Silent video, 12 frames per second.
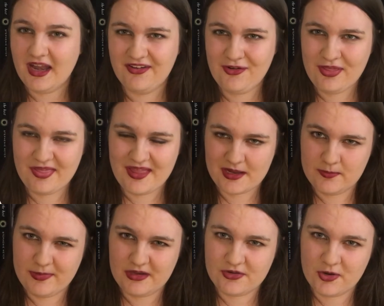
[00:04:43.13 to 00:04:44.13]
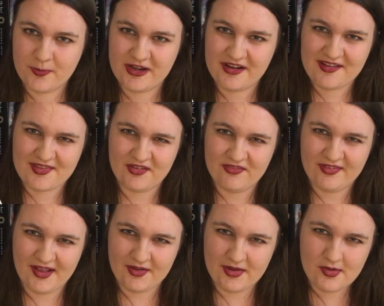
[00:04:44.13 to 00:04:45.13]
And I know that that could be interpreted as a
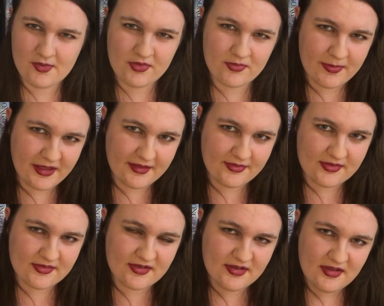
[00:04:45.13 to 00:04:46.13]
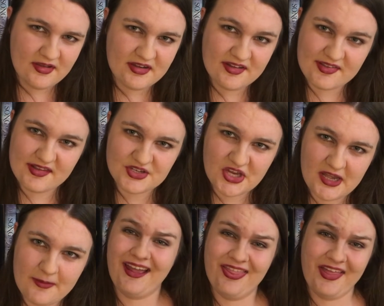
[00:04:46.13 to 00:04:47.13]
values-based
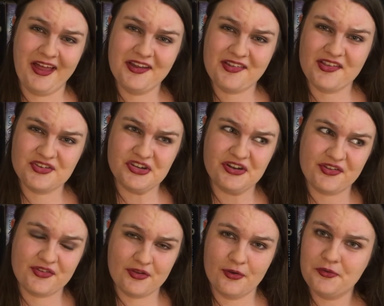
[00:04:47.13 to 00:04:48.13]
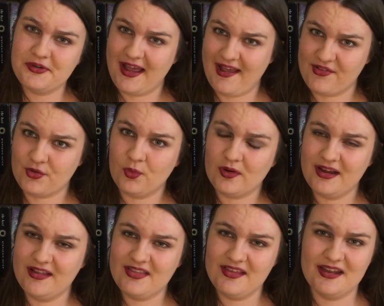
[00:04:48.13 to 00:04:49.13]
decision, and that decision is so
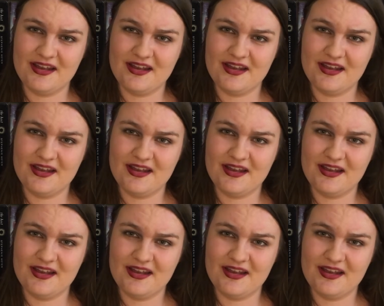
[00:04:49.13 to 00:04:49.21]
task-oriented.